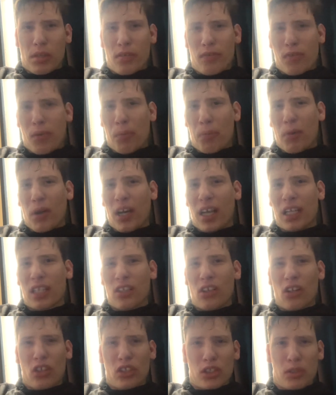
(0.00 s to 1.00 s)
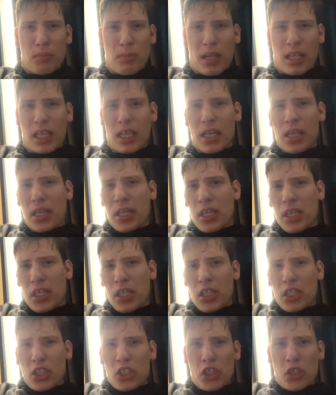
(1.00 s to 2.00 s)
of a break not to make
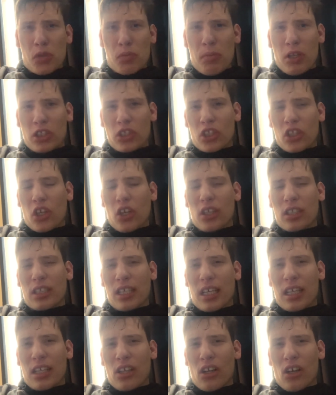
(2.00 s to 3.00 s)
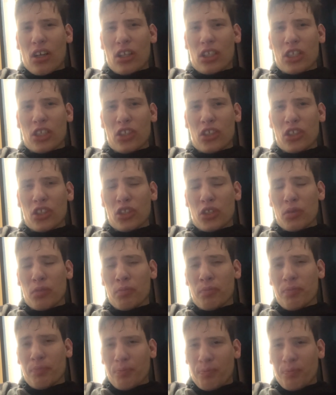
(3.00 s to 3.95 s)
too much content on YouTube.